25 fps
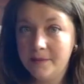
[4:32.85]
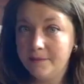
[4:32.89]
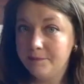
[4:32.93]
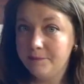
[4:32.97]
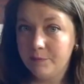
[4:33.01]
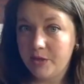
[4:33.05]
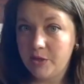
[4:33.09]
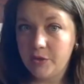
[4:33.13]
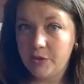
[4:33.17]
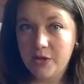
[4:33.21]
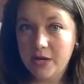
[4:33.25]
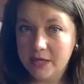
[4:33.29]

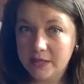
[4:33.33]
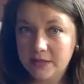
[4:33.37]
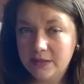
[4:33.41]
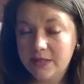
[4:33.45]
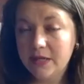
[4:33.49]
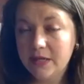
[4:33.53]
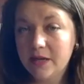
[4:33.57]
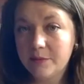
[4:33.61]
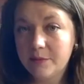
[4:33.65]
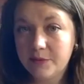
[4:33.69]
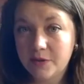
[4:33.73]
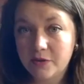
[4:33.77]
but you didn't
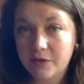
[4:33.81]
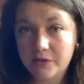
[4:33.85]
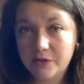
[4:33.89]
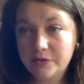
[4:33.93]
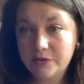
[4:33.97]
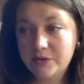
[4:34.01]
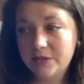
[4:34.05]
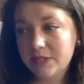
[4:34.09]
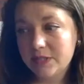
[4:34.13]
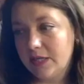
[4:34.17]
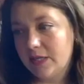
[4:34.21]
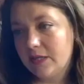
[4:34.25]
dig up the
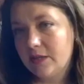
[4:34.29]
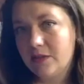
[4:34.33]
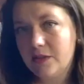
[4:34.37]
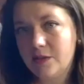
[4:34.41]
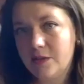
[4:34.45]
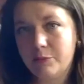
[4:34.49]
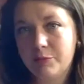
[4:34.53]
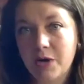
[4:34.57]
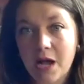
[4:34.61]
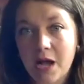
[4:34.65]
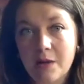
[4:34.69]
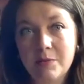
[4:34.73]
roots, the
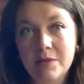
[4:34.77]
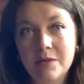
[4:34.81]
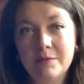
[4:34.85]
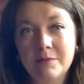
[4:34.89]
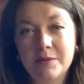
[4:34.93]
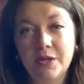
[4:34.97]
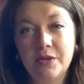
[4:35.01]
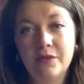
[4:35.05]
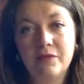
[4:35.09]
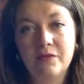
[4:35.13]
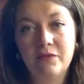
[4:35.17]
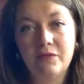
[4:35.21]
problem
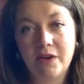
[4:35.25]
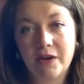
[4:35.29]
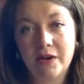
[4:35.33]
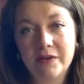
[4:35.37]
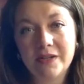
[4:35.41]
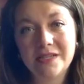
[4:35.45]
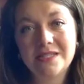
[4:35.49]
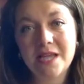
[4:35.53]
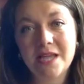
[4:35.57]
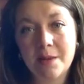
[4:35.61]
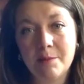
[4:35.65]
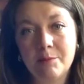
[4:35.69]
very
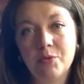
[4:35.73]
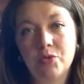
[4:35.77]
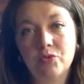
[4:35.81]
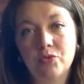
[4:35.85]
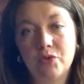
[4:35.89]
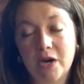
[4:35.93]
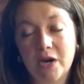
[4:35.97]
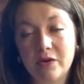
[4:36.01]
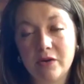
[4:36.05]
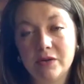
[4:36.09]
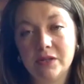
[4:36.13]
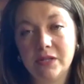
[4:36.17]

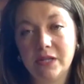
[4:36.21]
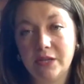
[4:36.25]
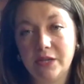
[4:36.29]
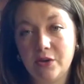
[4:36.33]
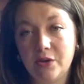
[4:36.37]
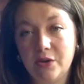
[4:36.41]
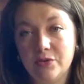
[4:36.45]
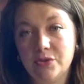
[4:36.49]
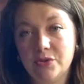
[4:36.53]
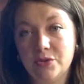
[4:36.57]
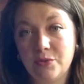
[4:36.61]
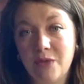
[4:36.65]
temporarily
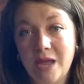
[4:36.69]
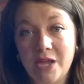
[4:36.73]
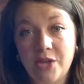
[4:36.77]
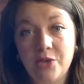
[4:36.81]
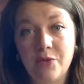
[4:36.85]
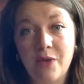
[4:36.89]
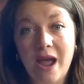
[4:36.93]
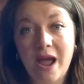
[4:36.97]
goes away.